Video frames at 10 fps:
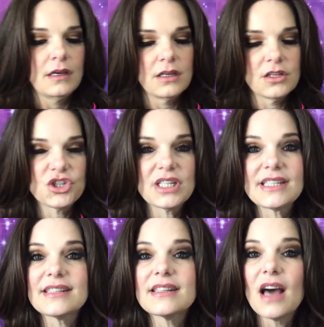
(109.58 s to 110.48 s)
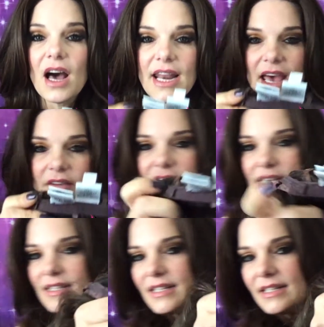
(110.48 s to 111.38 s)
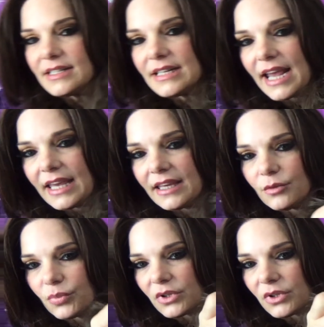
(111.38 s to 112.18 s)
She does not have an extended nape,